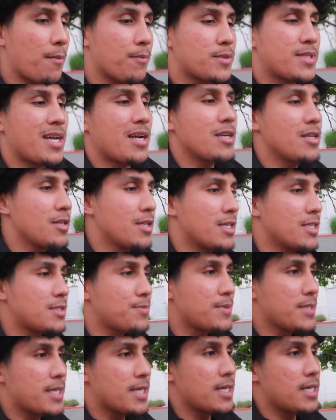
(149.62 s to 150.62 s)
i'm telling you this
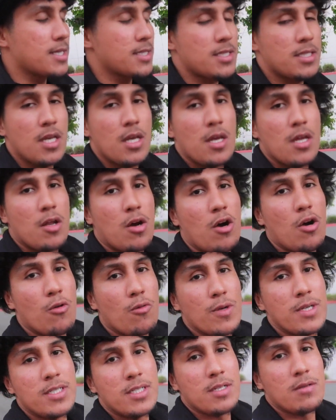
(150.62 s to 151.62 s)
because the
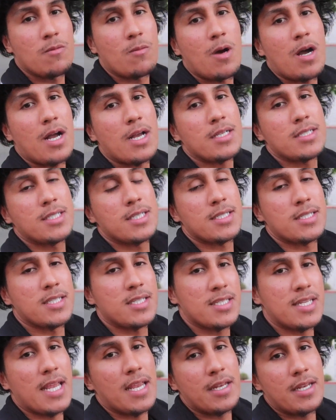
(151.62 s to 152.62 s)
whole reason why is just to
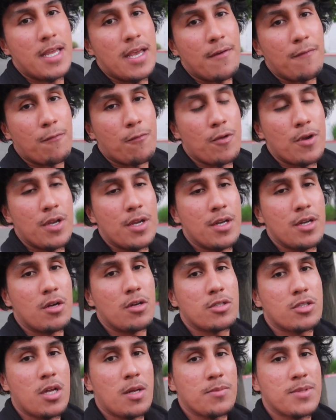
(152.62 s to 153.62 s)
stay debt free you
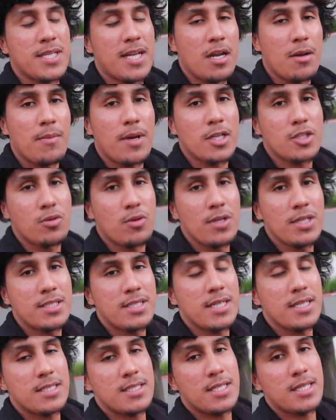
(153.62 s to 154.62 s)
know so i'm selling my
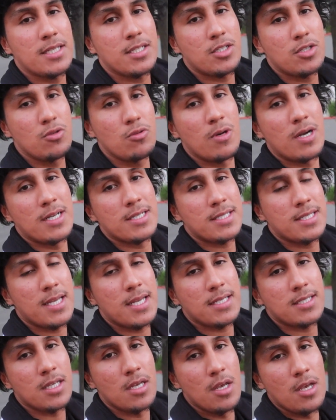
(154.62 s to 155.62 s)
2016
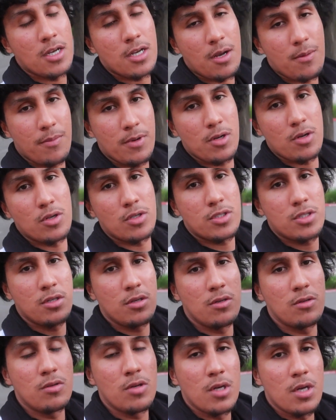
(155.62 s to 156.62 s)
2ss camaro
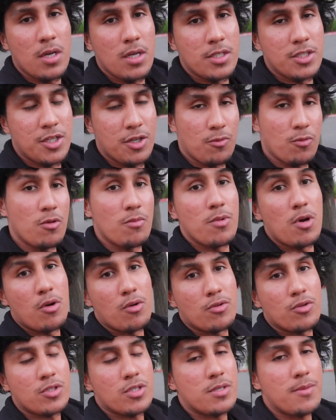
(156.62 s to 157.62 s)
to general
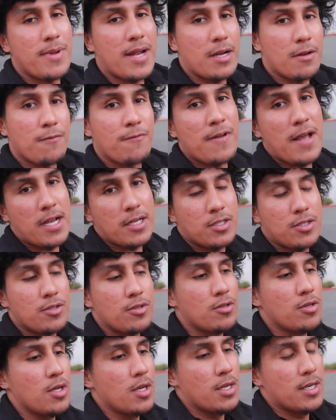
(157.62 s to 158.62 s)
motors the
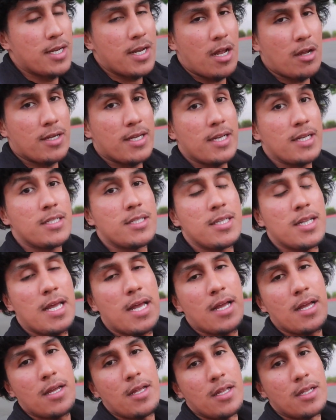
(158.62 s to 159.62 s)
manufacturer and i'll get into
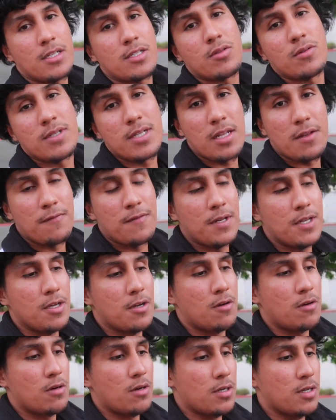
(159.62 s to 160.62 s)
that to another
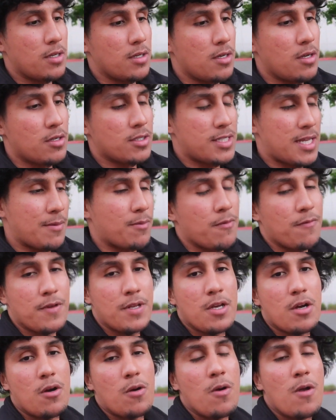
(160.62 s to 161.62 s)
video you know a separate
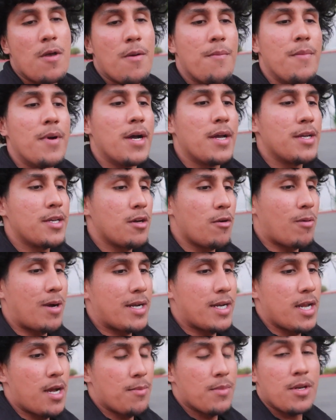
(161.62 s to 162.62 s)
video but you know
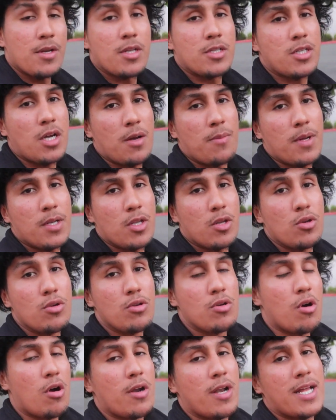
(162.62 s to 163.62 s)
right now i'm here to talk about the
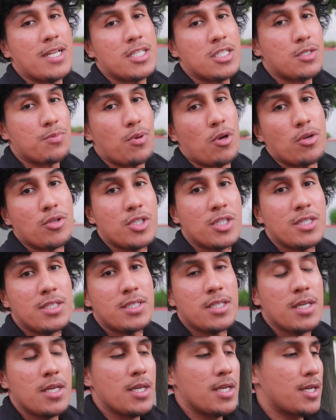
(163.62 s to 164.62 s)
new car that i just
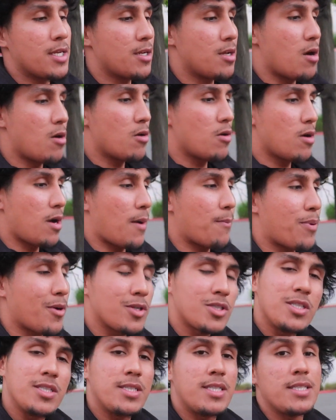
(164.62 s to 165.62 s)
purchased you know i
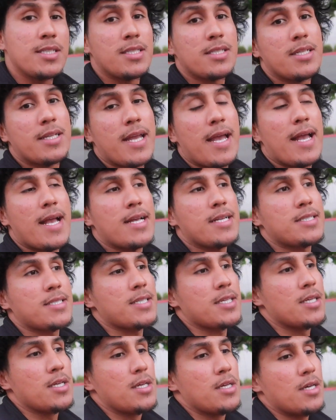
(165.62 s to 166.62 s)
purchased it cashed
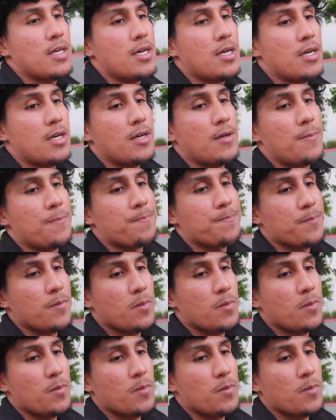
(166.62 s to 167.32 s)
um,